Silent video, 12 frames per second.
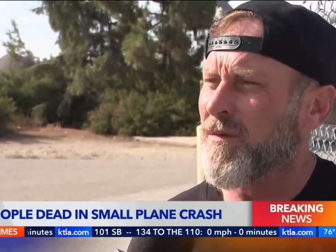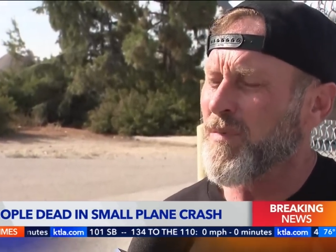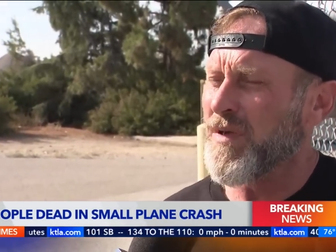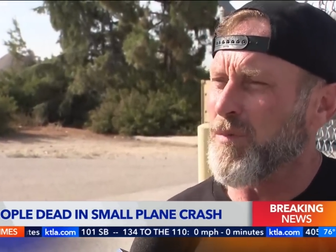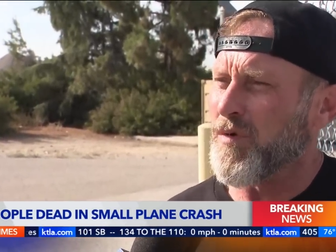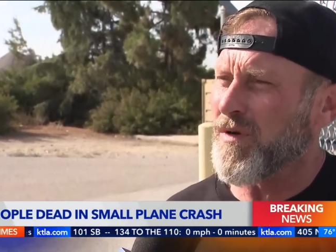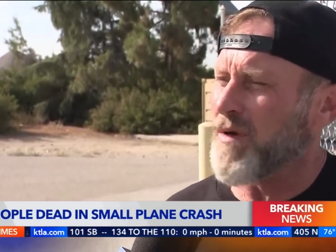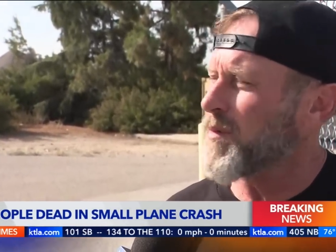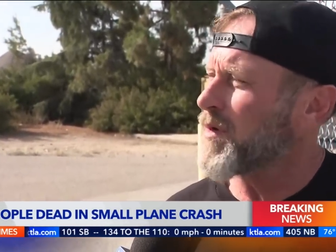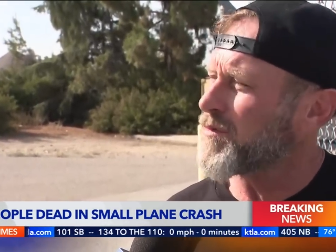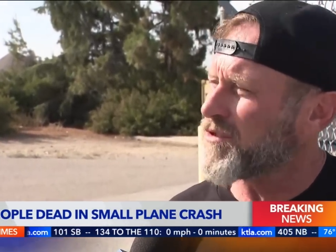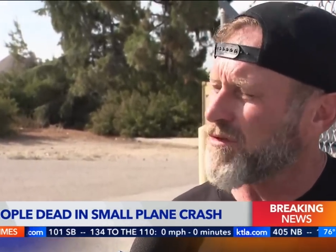people come
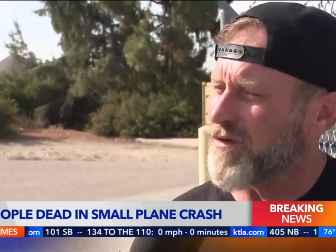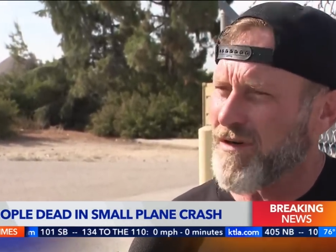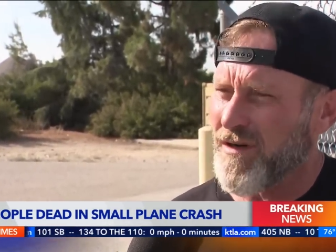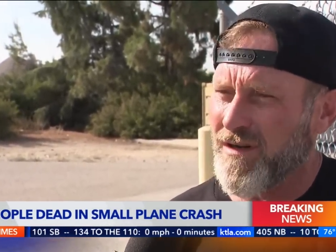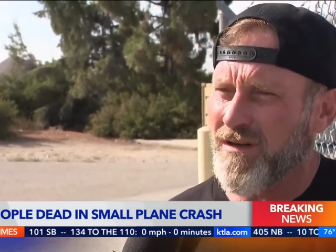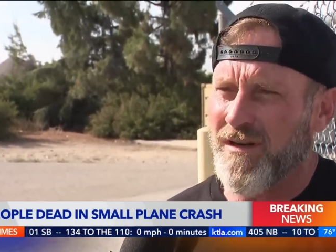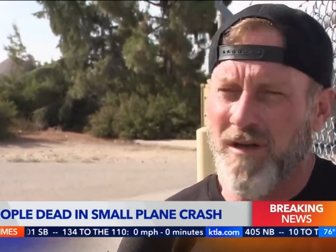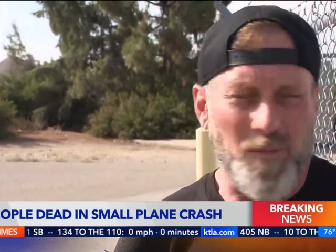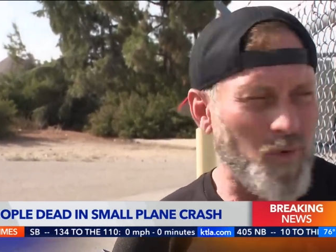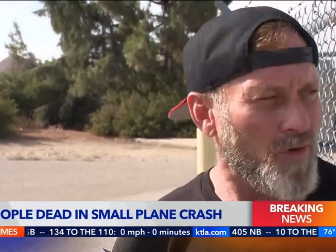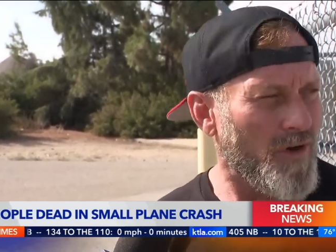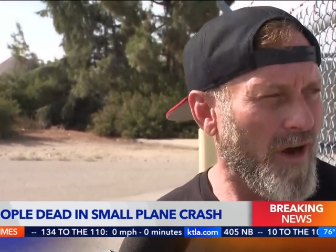up short and a
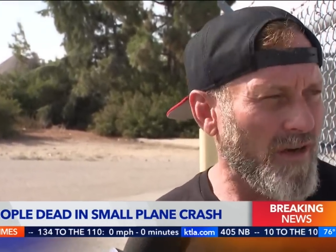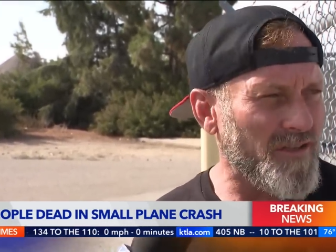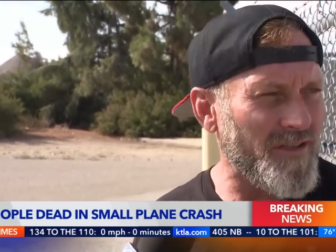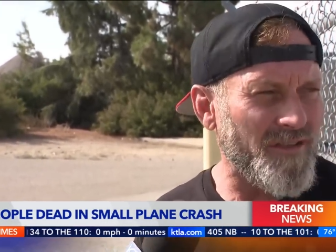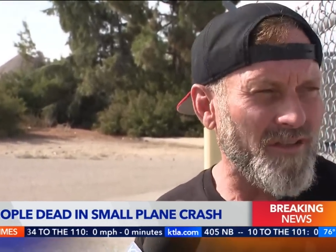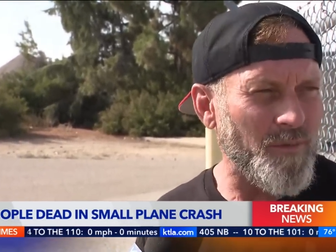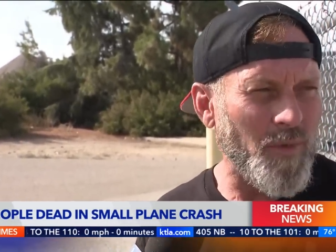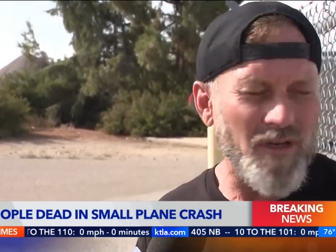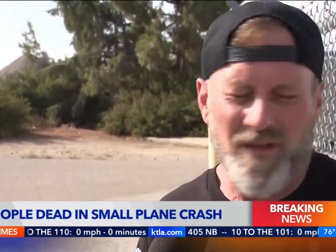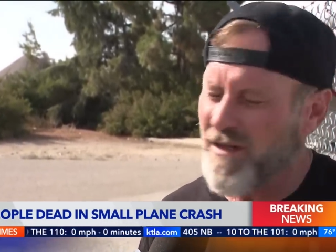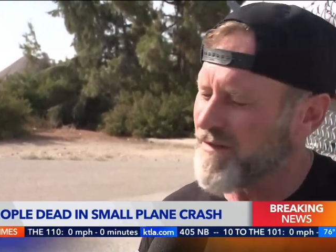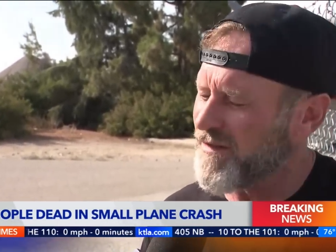couple crashes here, but
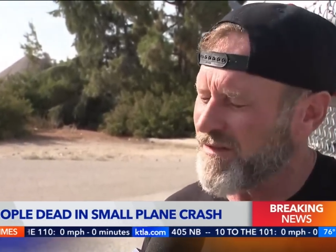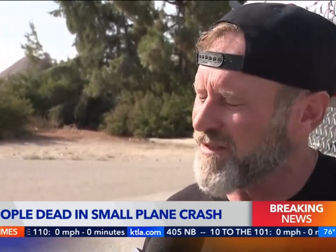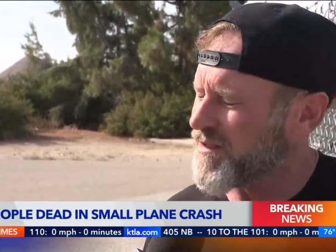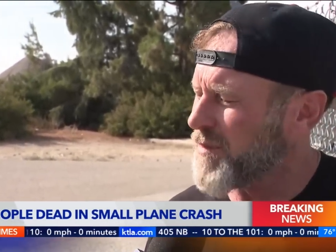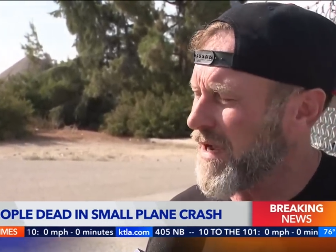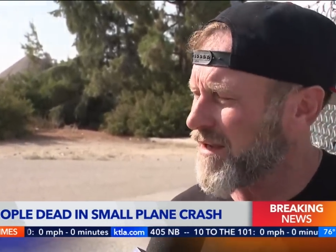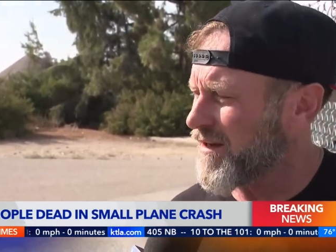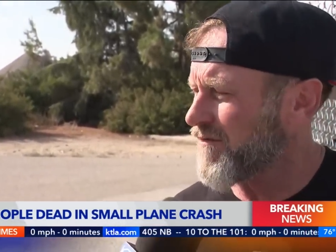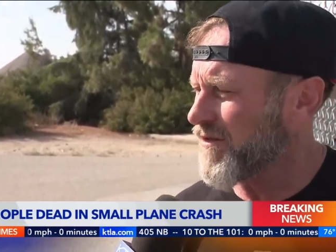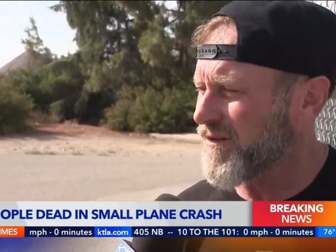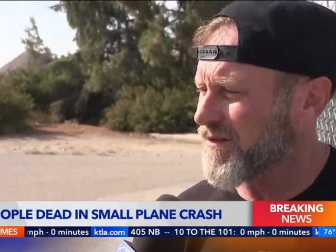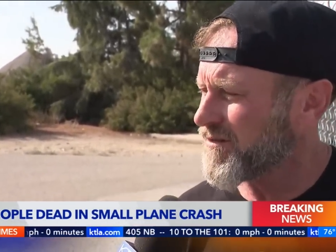nothing this bad
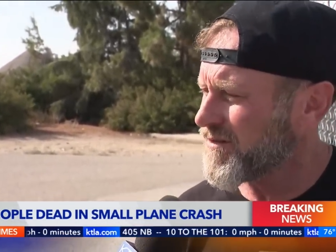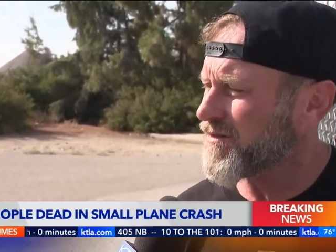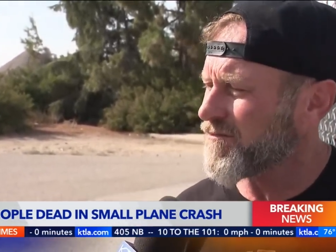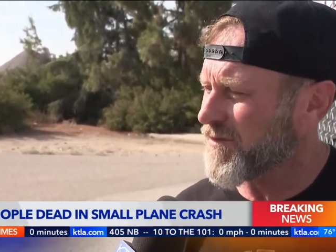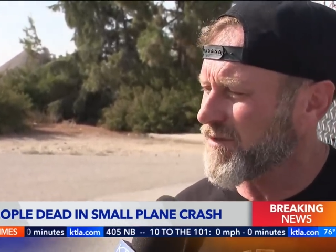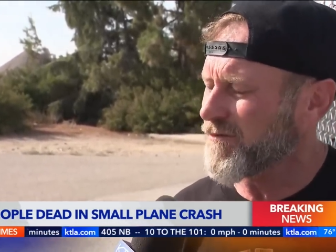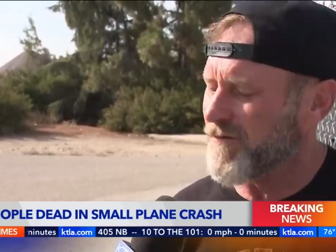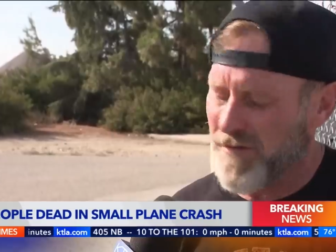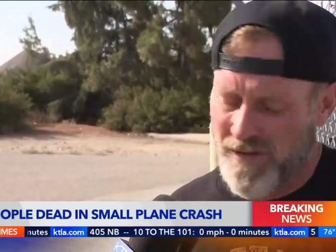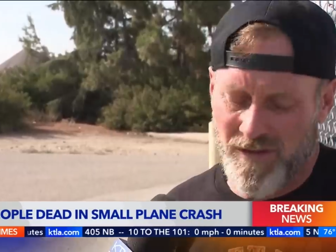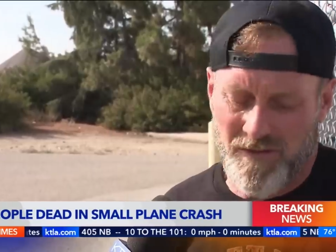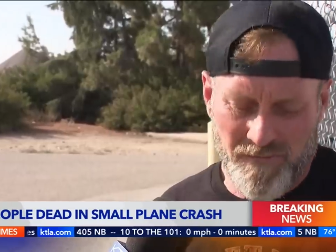ever. It's really,
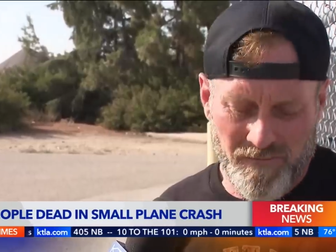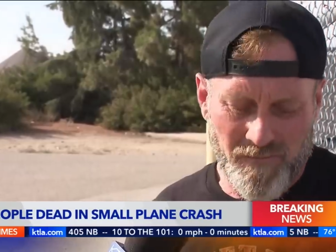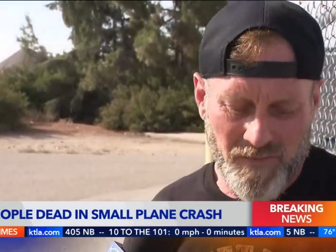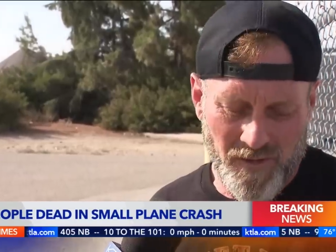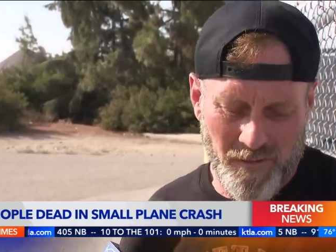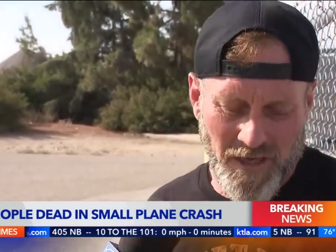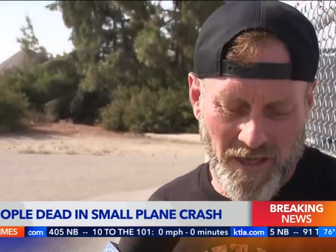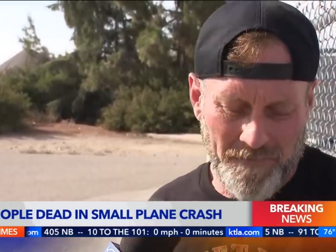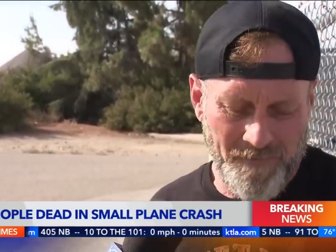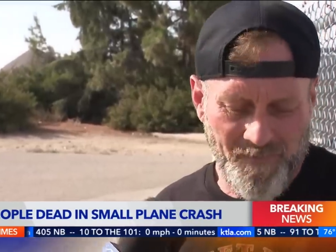really really bad.